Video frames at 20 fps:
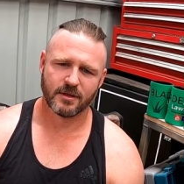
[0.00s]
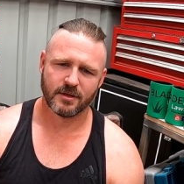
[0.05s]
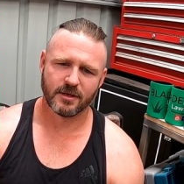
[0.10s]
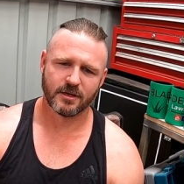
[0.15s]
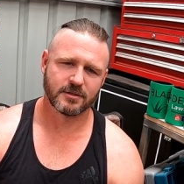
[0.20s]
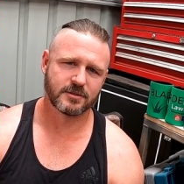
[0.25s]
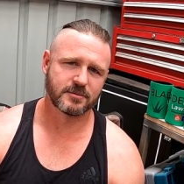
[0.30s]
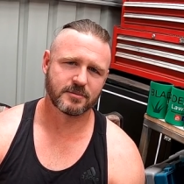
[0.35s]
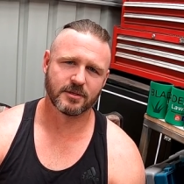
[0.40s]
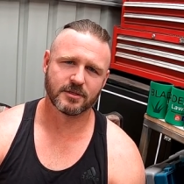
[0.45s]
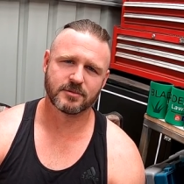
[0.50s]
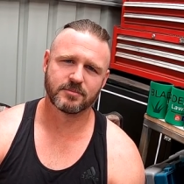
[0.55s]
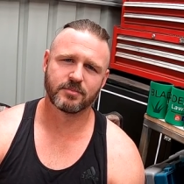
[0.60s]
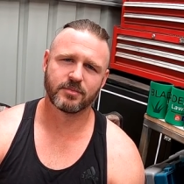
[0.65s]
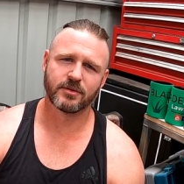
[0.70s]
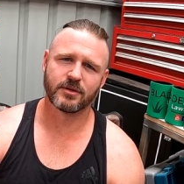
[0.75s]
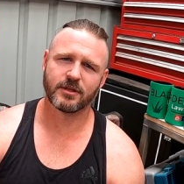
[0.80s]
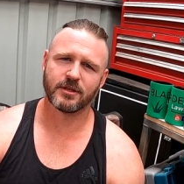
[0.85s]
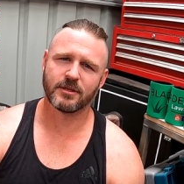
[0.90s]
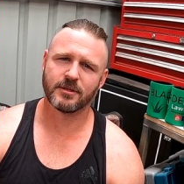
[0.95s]
It's it's
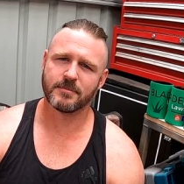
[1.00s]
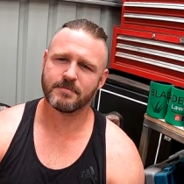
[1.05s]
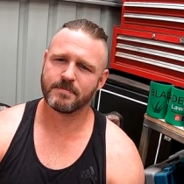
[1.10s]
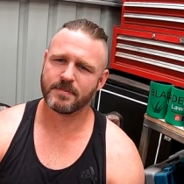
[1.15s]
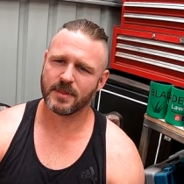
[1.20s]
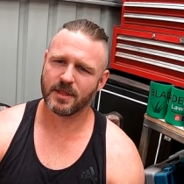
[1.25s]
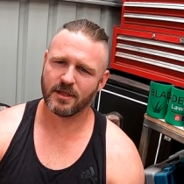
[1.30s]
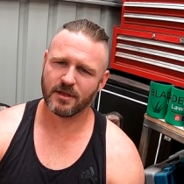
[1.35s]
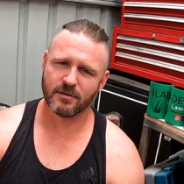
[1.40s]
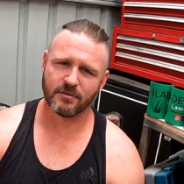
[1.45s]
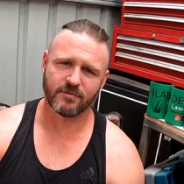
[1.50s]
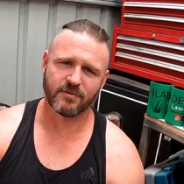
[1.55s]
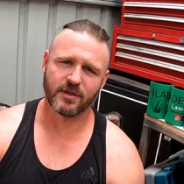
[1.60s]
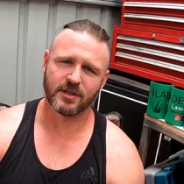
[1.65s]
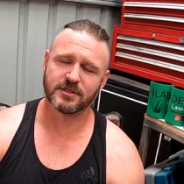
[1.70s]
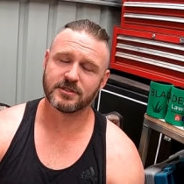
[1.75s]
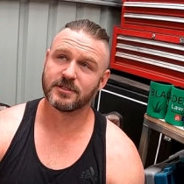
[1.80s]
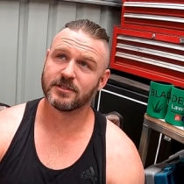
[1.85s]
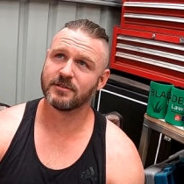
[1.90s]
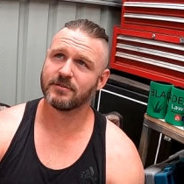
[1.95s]
pretty
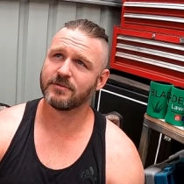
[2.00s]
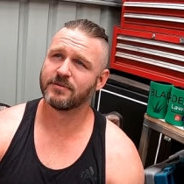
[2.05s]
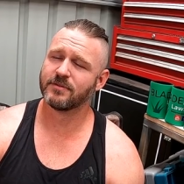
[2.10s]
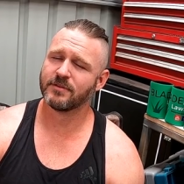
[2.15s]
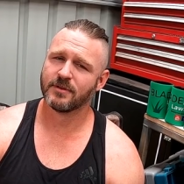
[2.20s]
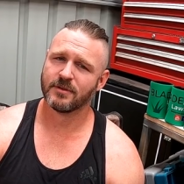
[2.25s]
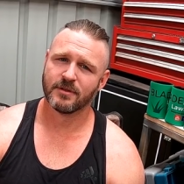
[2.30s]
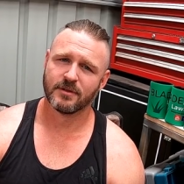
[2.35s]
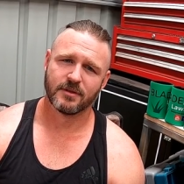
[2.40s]
inoffensive.